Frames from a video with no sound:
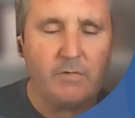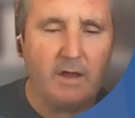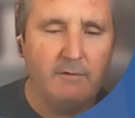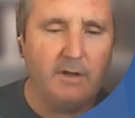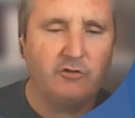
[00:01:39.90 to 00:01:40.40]

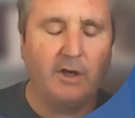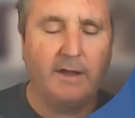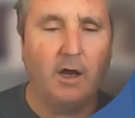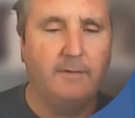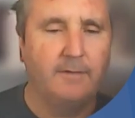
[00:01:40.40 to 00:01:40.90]

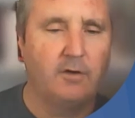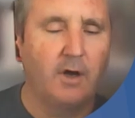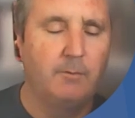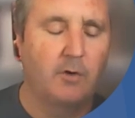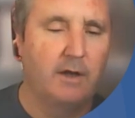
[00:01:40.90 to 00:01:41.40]
eventually over
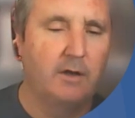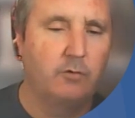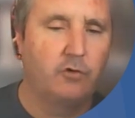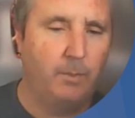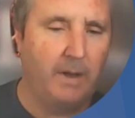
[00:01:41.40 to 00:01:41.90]
time you'll get
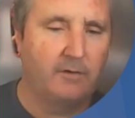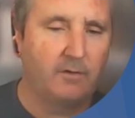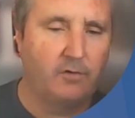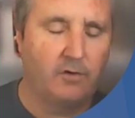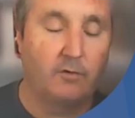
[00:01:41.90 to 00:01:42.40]
little
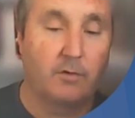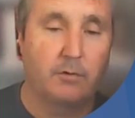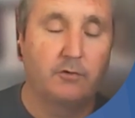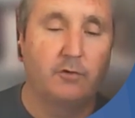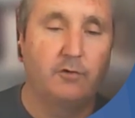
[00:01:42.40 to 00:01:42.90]
specks of silver
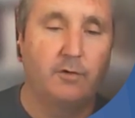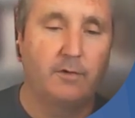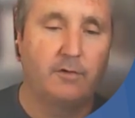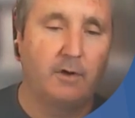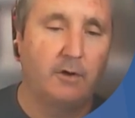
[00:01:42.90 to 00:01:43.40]
produced in
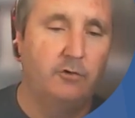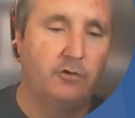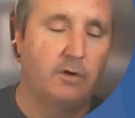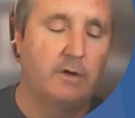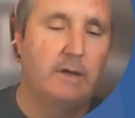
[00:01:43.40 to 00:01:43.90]
the
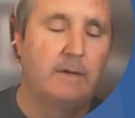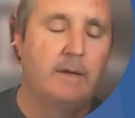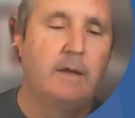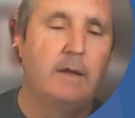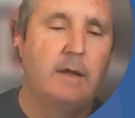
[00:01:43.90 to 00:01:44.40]
solution.
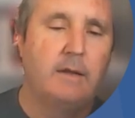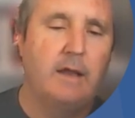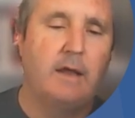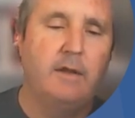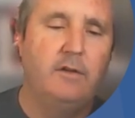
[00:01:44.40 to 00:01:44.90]

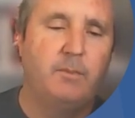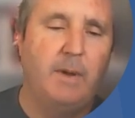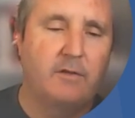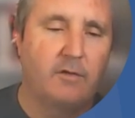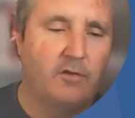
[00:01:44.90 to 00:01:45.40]
Now these
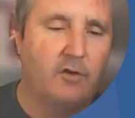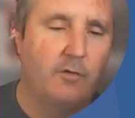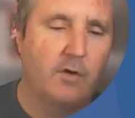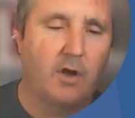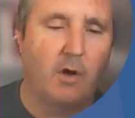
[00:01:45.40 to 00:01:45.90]
specks of
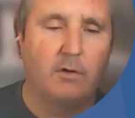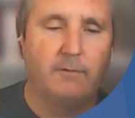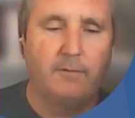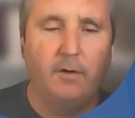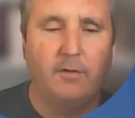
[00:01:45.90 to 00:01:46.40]
silver go
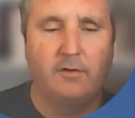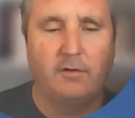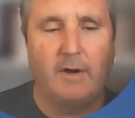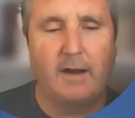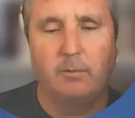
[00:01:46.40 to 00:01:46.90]
on further
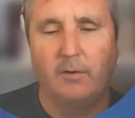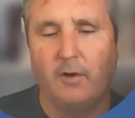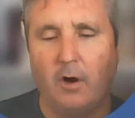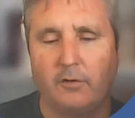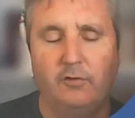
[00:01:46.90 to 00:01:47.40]
to react with
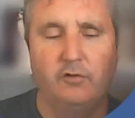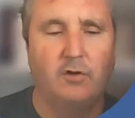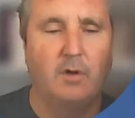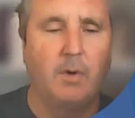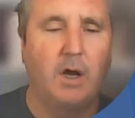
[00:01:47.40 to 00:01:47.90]

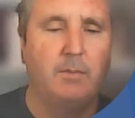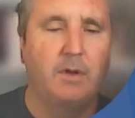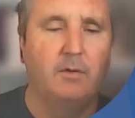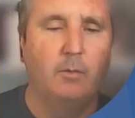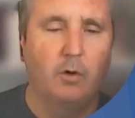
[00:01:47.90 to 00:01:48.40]
oxygen that might
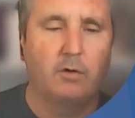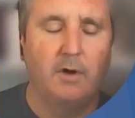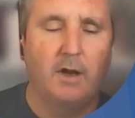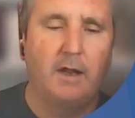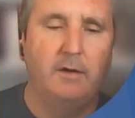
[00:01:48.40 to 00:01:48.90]
be in the
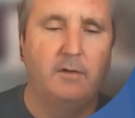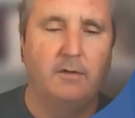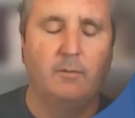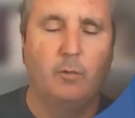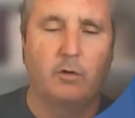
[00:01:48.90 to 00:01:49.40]
water and
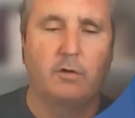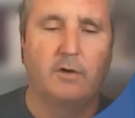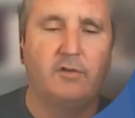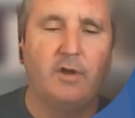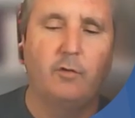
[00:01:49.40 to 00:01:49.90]
water
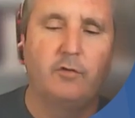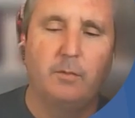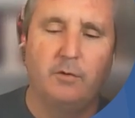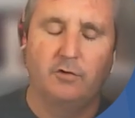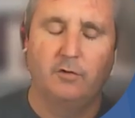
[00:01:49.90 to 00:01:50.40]
itself
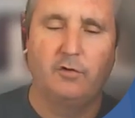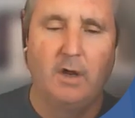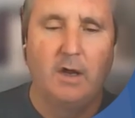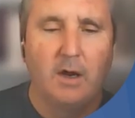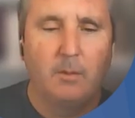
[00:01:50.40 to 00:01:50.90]
to produce
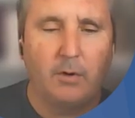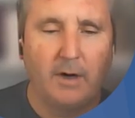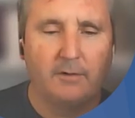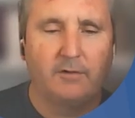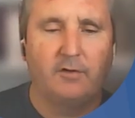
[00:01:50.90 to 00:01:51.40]

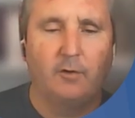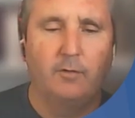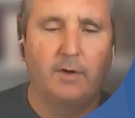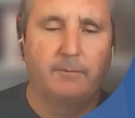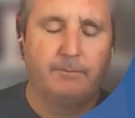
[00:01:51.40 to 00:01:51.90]
brown
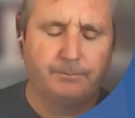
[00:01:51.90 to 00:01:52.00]
silver